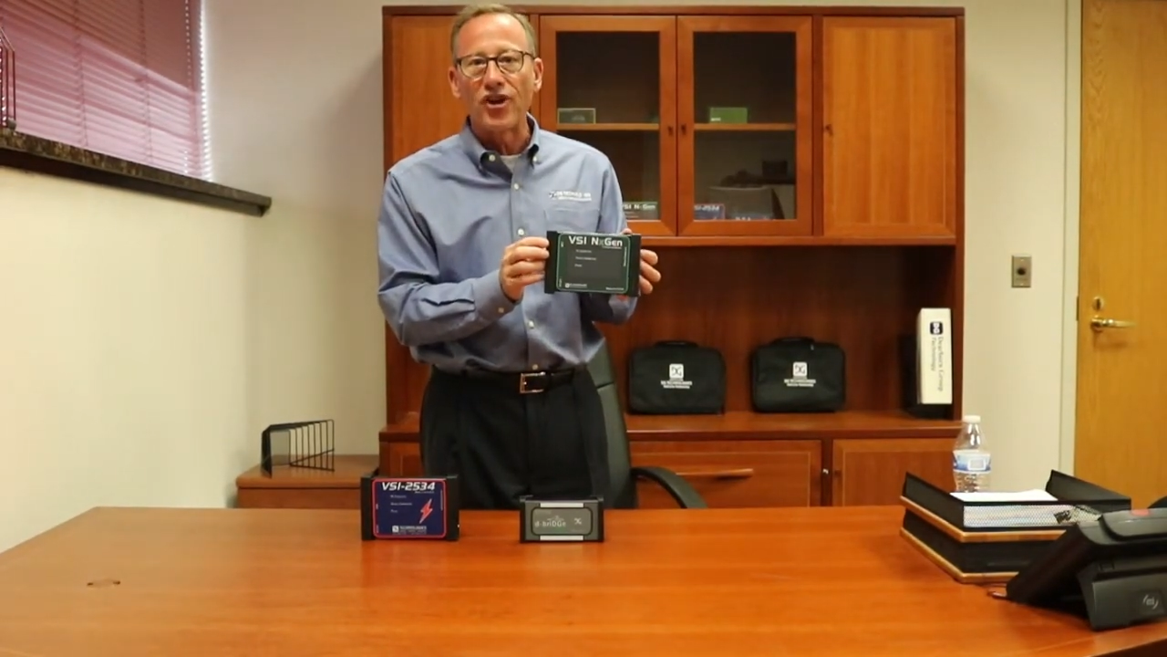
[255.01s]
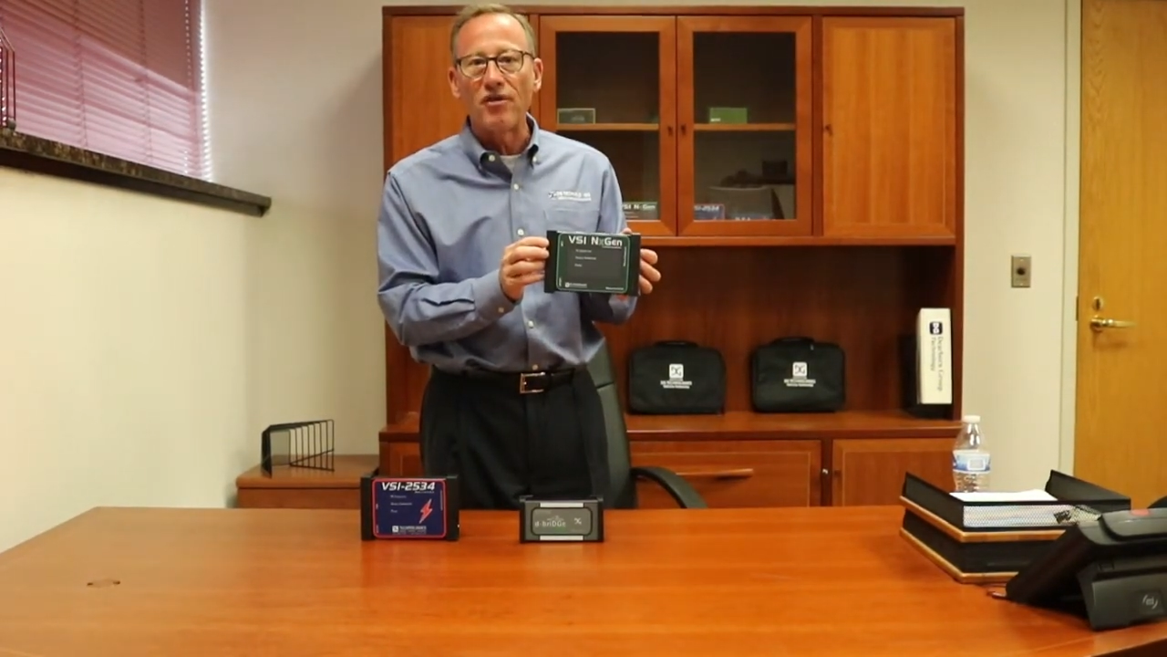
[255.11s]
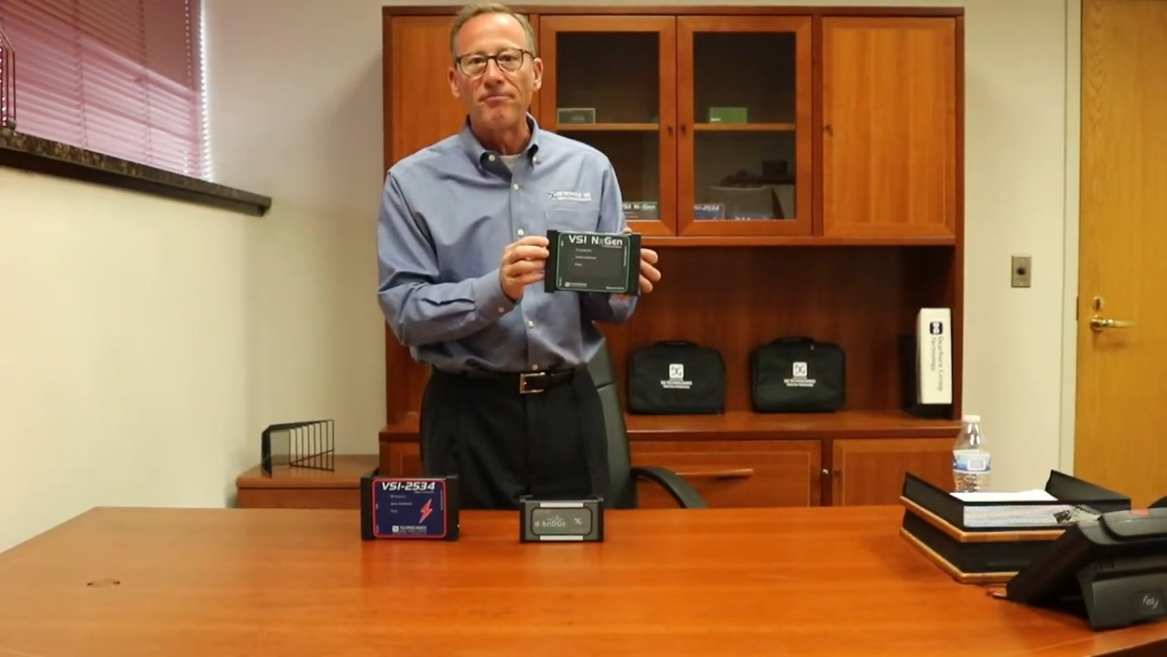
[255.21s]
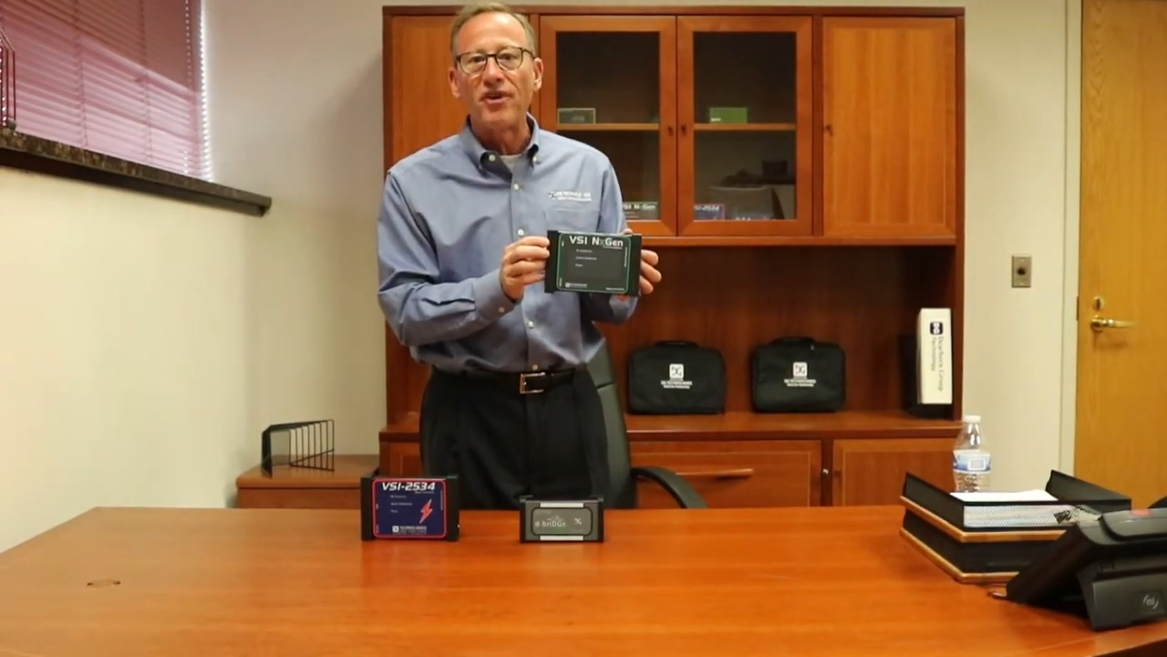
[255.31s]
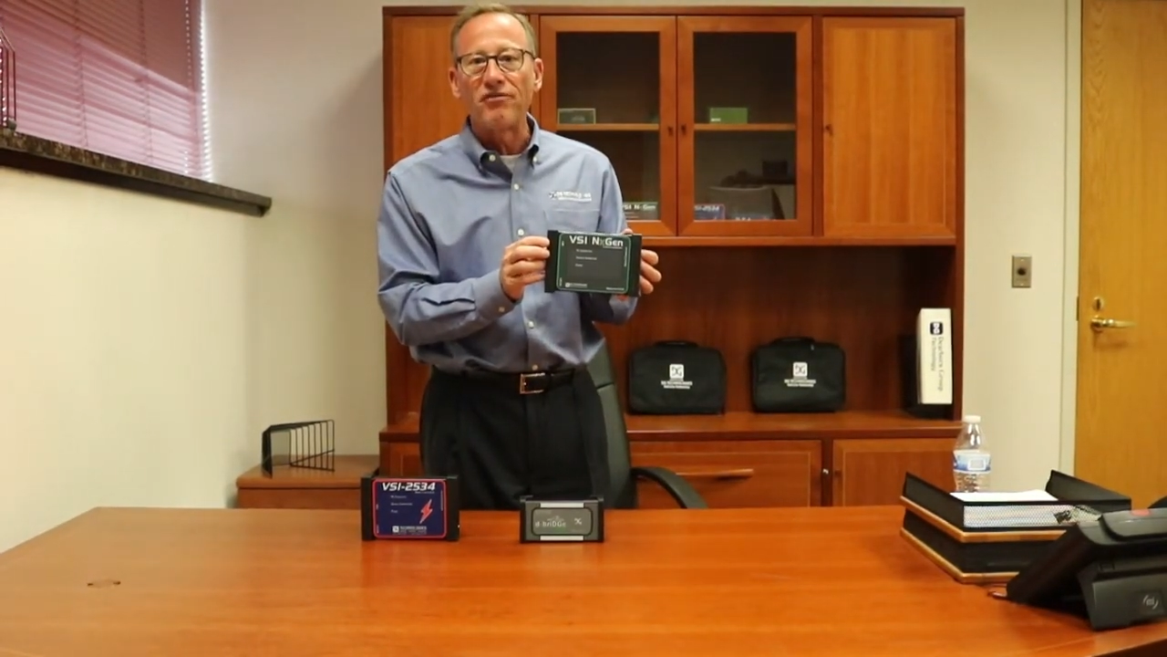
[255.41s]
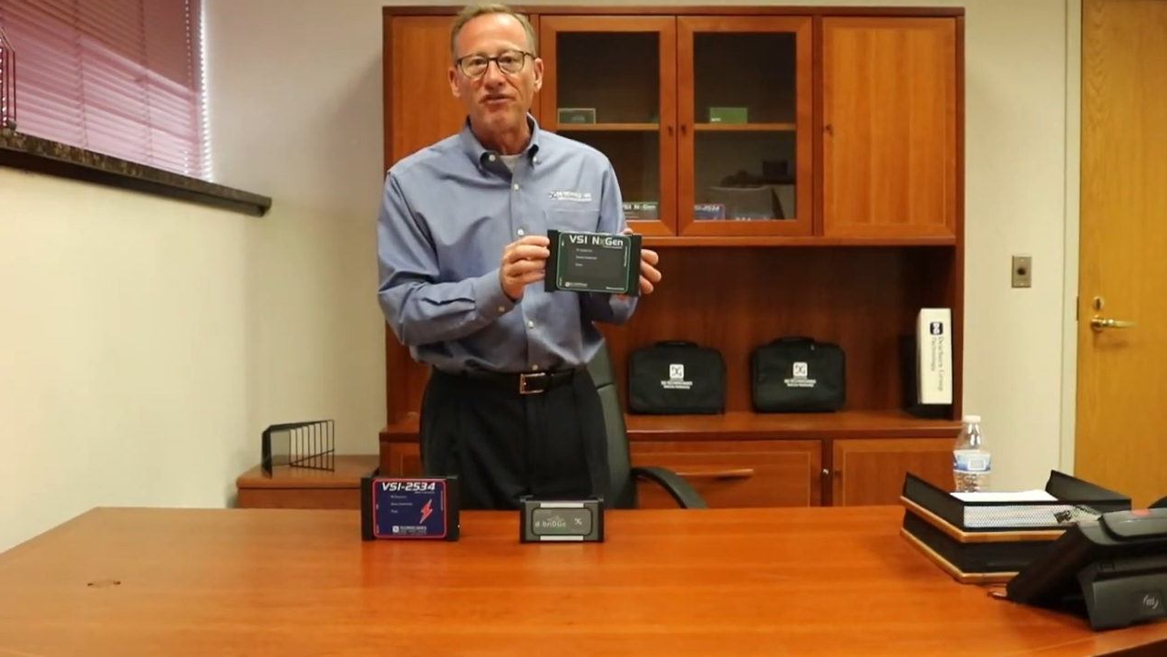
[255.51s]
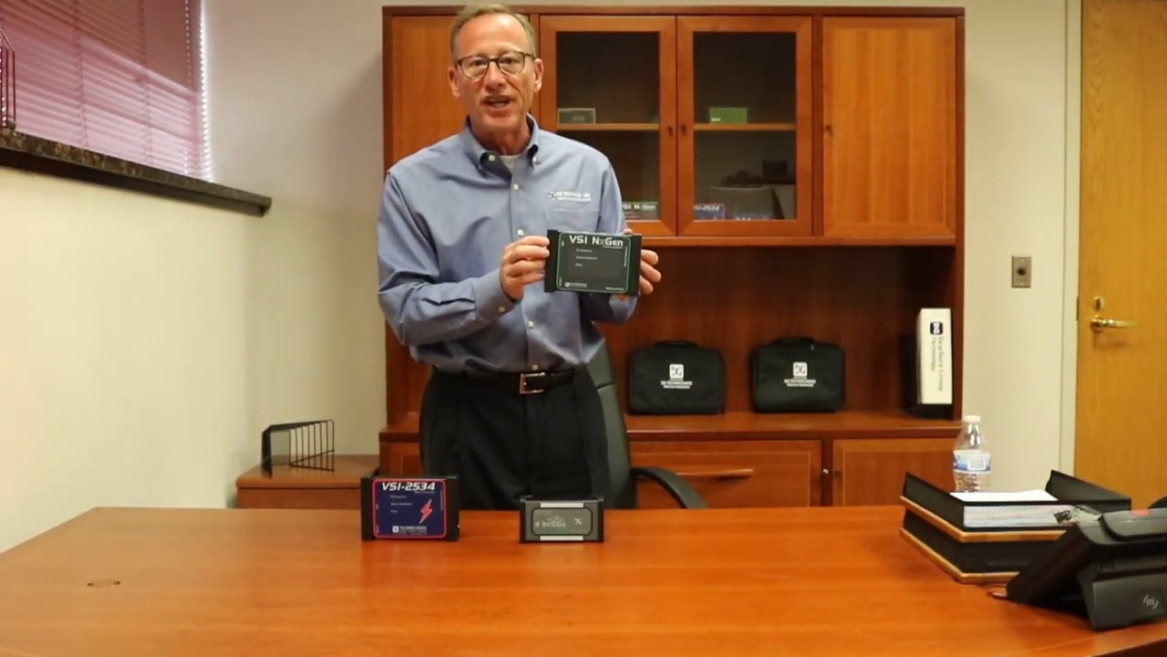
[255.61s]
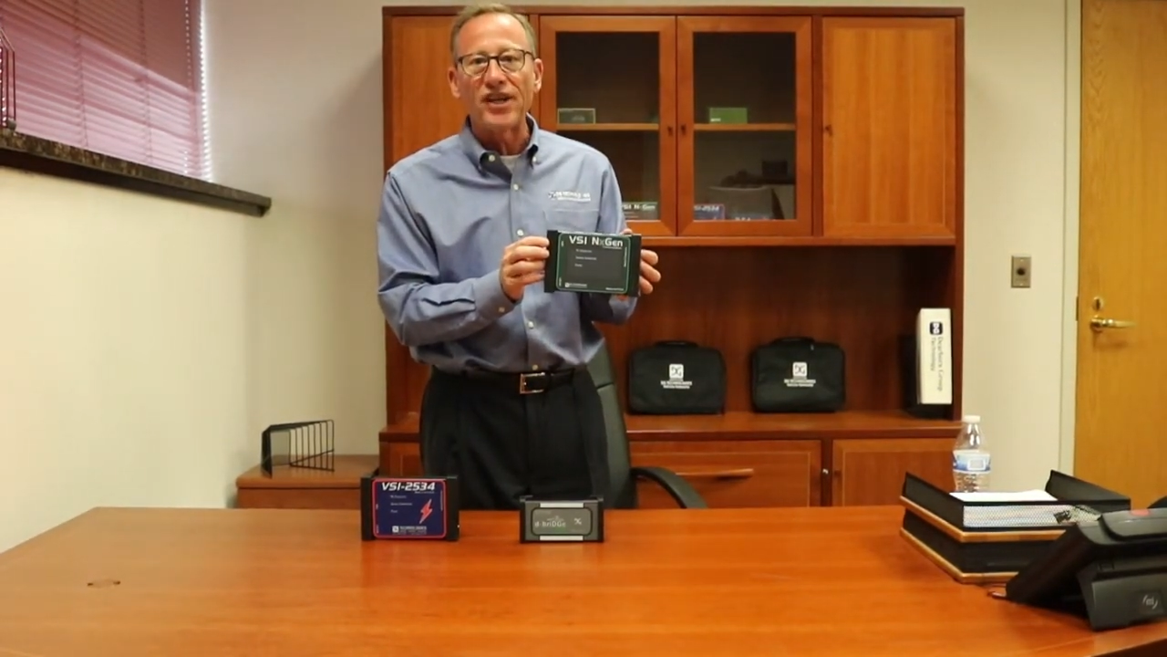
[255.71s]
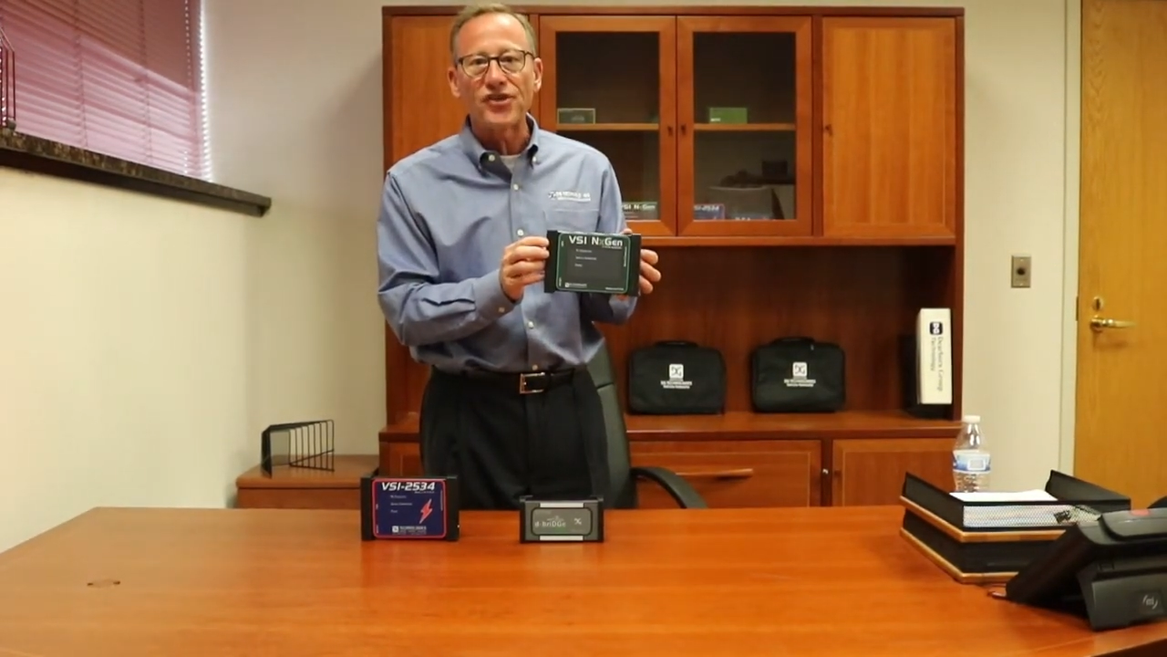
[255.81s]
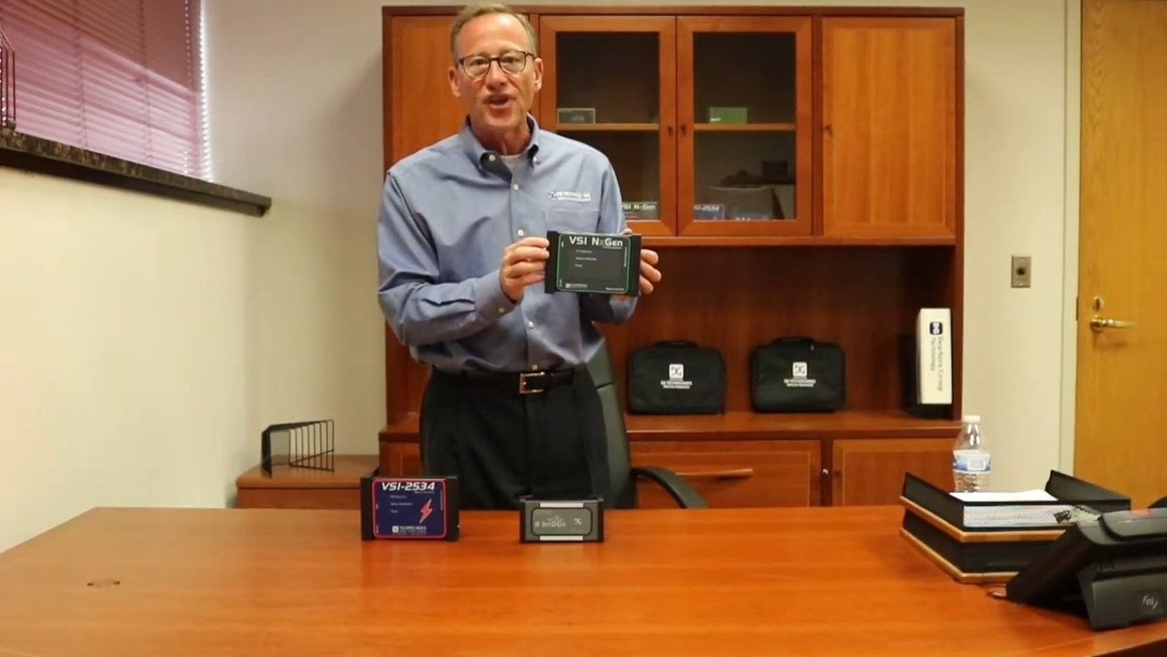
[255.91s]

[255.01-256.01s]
VSI